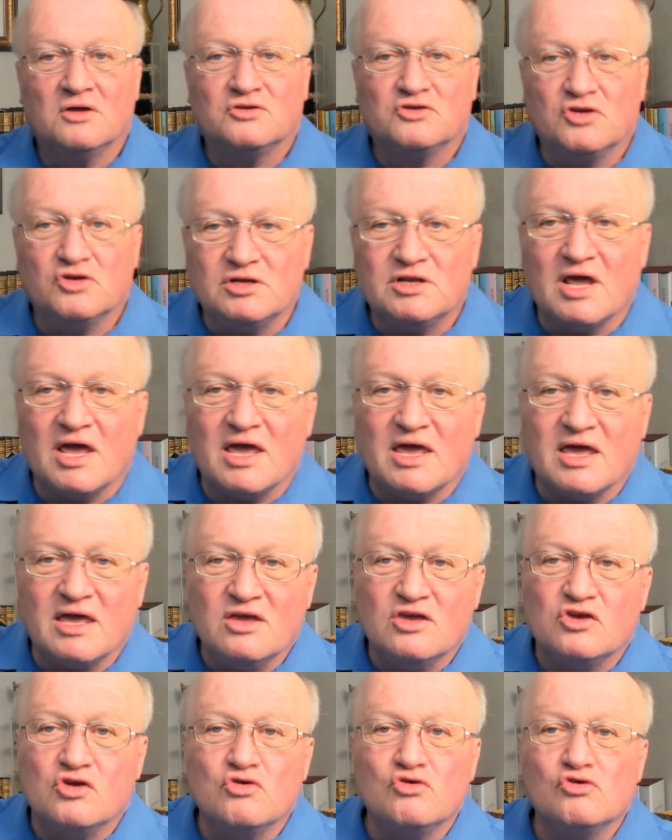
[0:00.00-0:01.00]
Today,
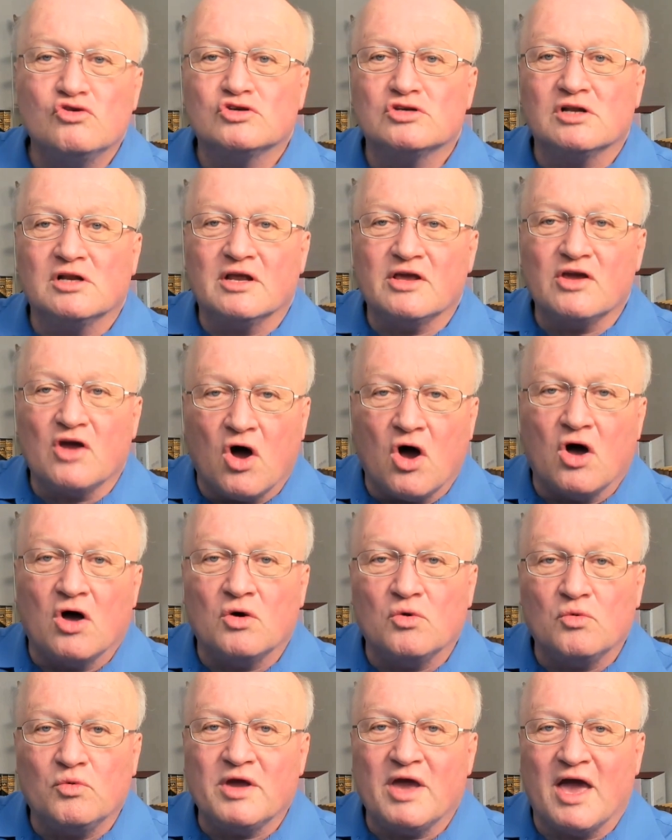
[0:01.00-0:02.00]
usually
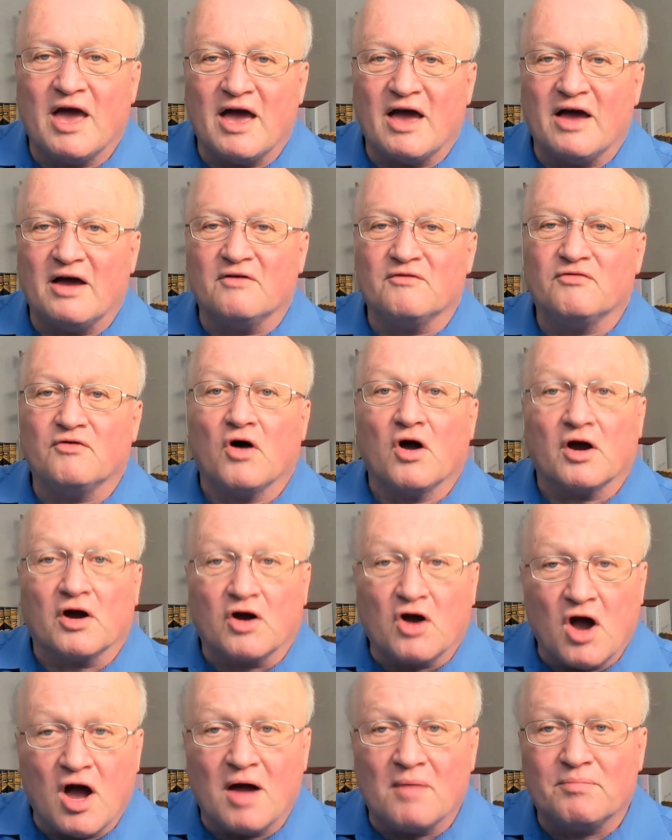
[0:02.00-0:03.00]
all we have are
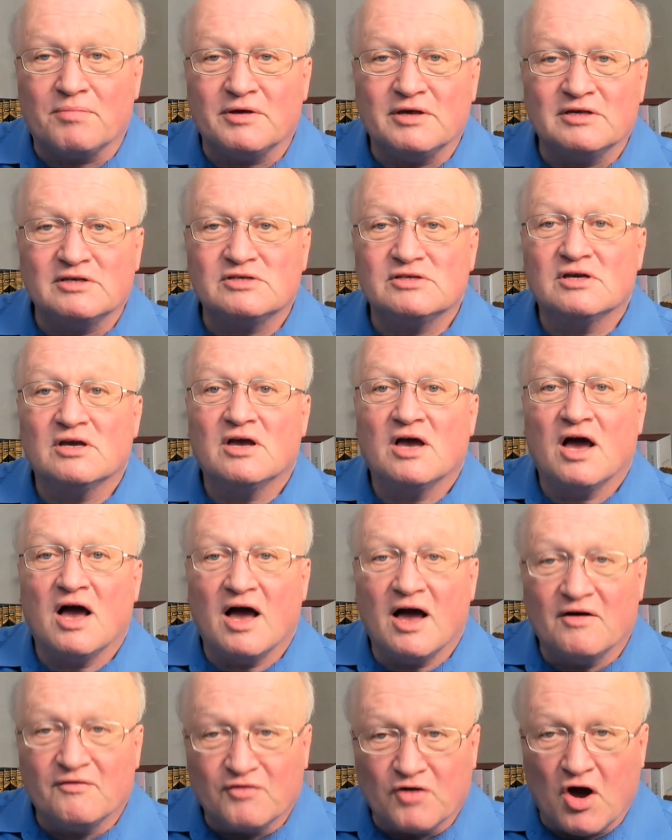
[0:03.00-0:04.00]
copies
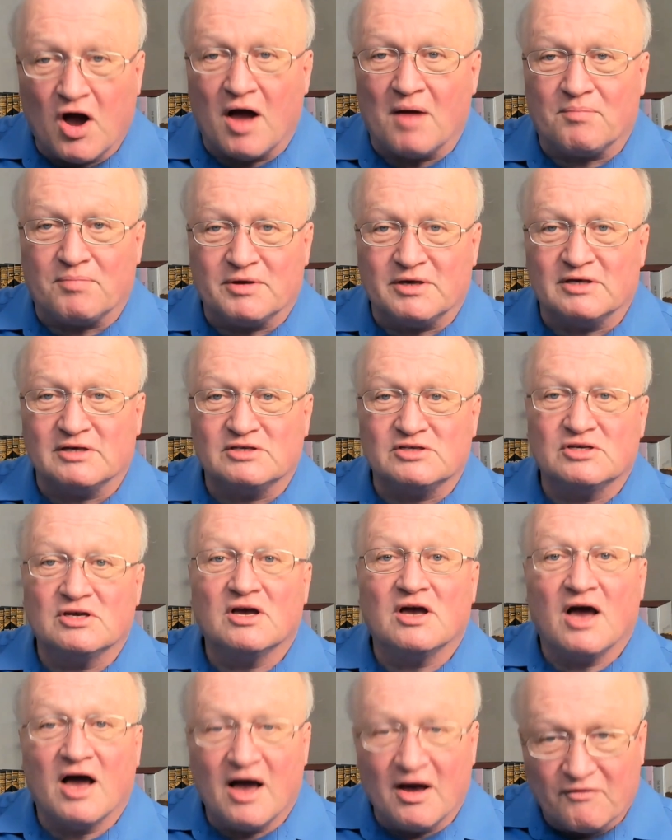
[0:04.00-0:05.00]
of copies
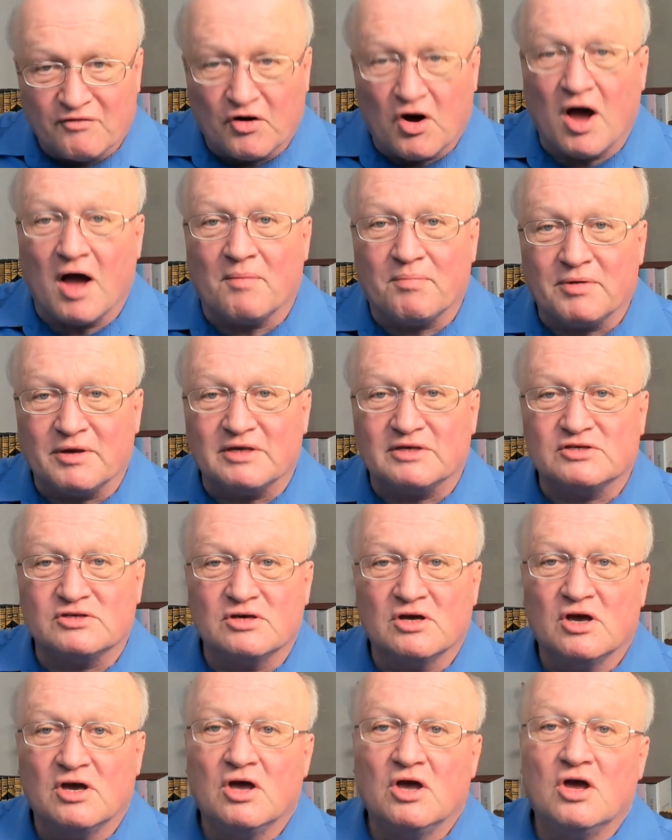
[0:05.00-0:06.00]
of
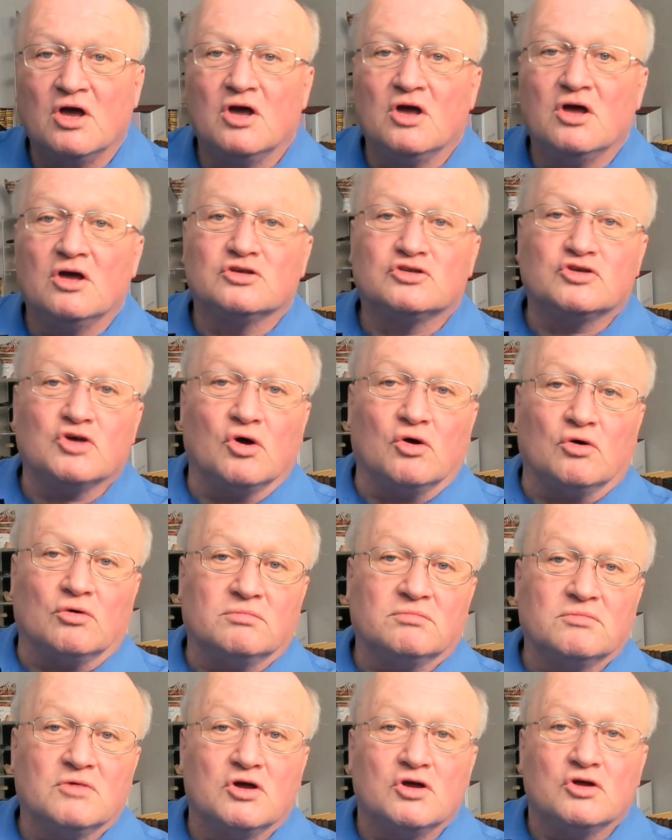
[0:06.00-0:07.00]
copies.
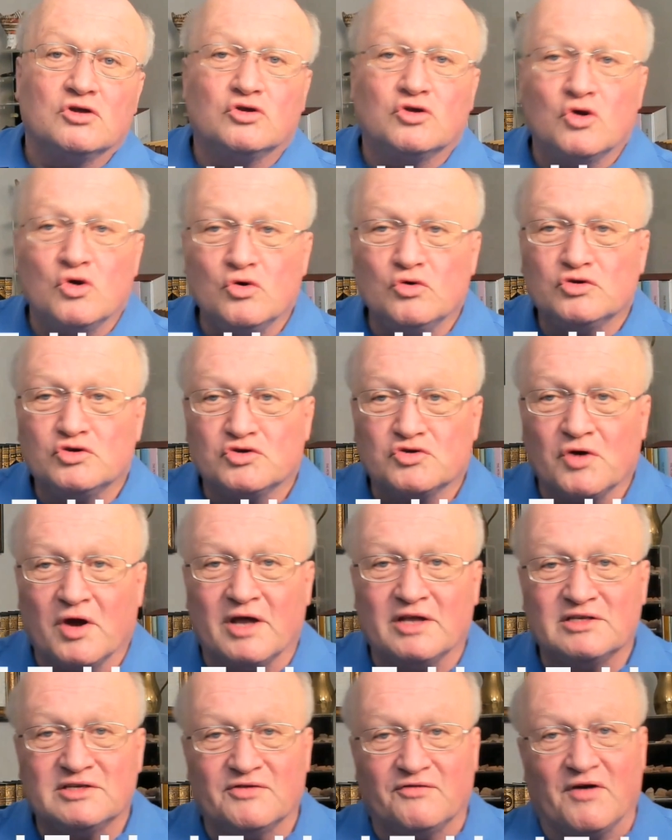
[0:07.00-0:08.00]
So, two
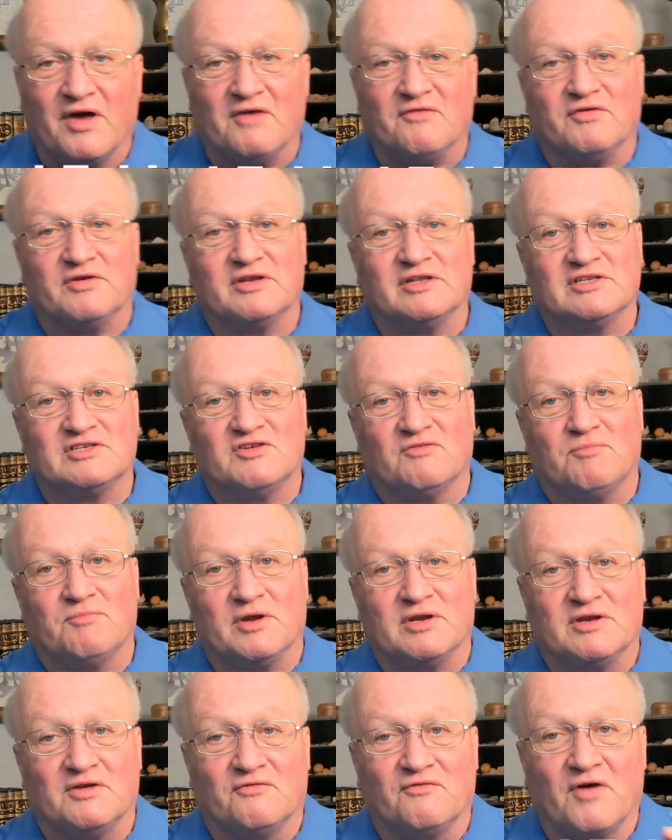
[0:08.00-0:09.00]
strands of evidence have
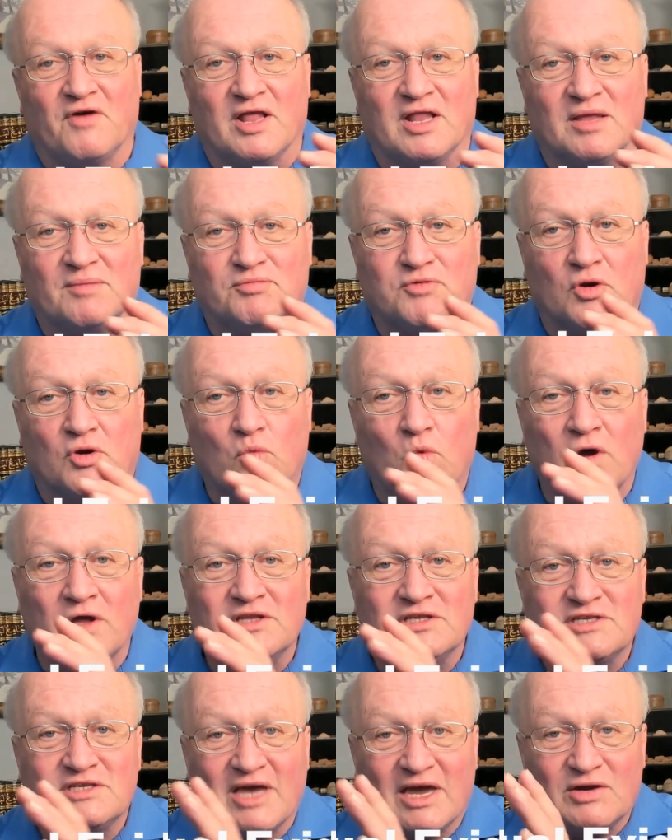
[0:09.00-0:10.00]
been developed. On
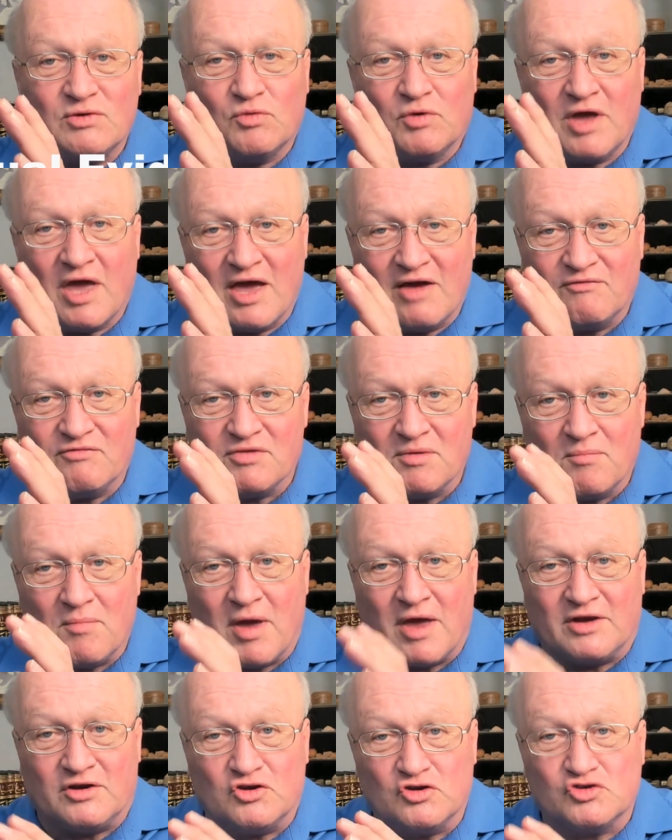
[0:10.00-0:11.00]
one side, we have the
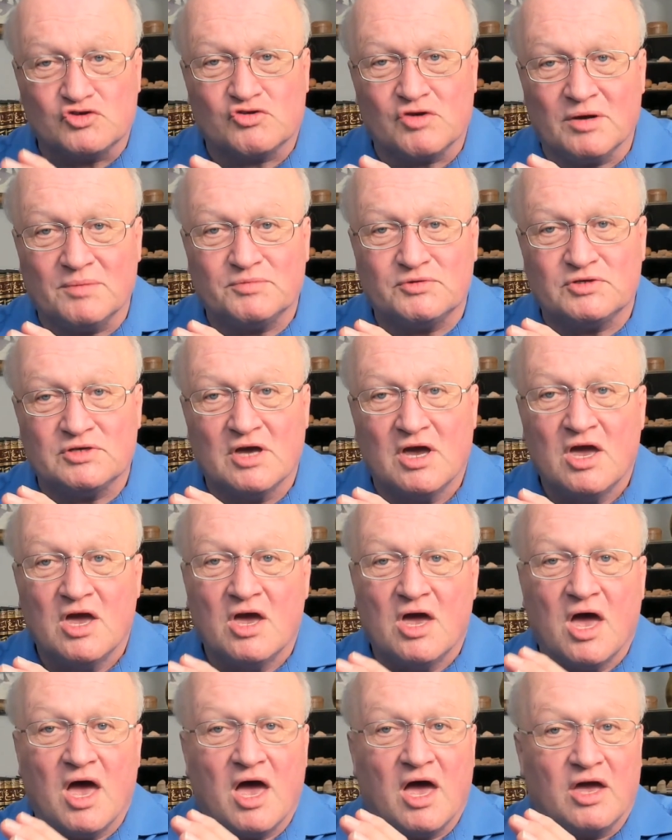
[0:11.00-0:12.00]
manuscripts,
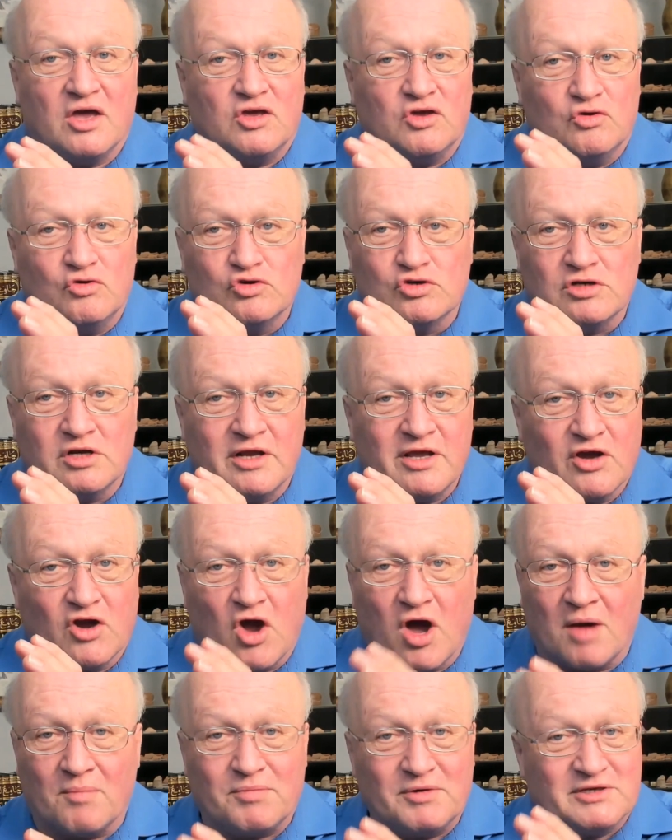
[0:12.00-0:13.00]
usually
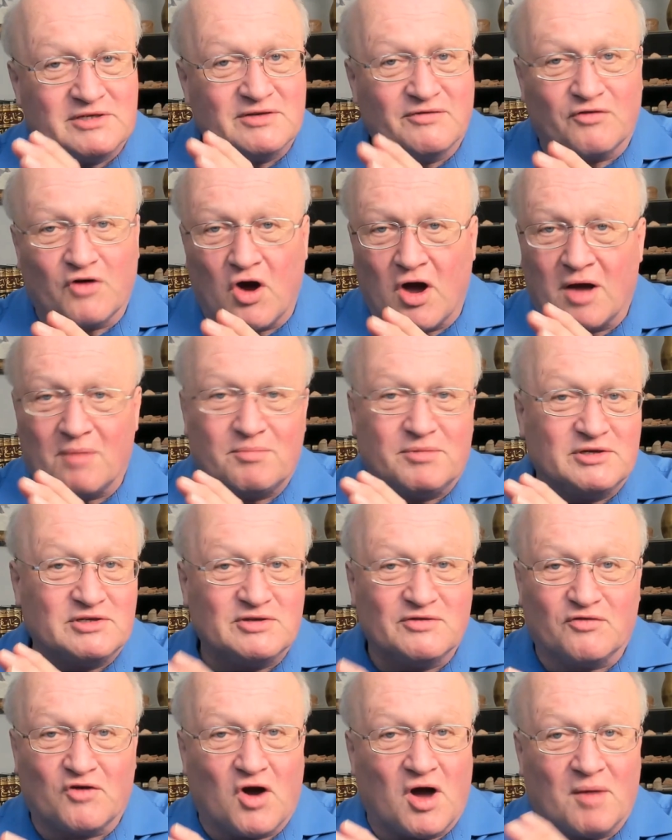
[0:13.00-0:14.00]
copies of
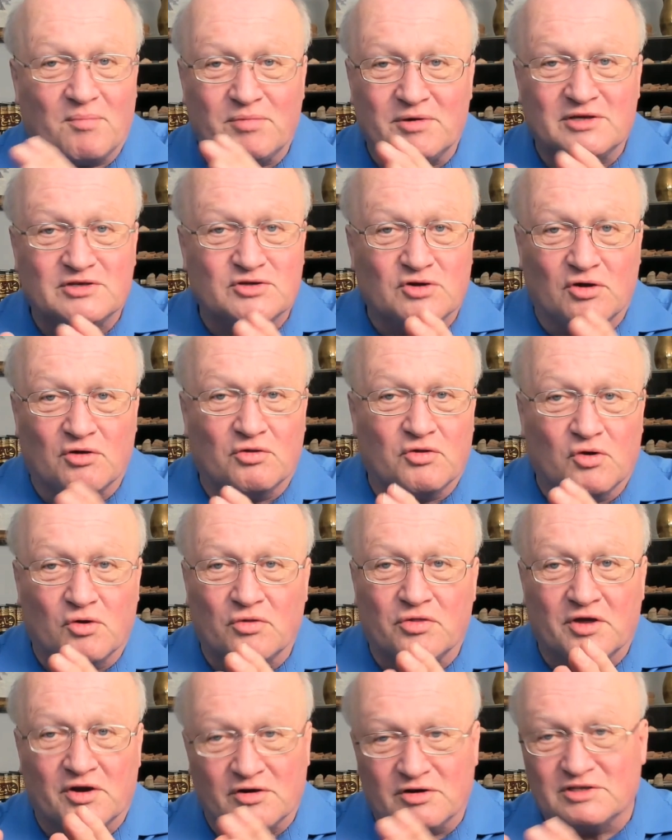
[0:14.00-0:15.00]
copies of copies,
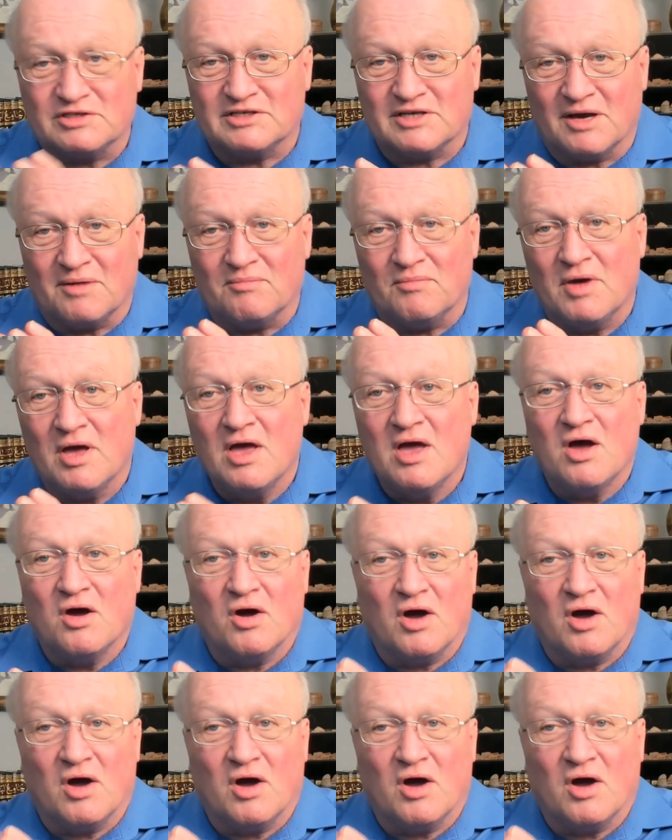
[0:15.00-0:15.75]
although there are some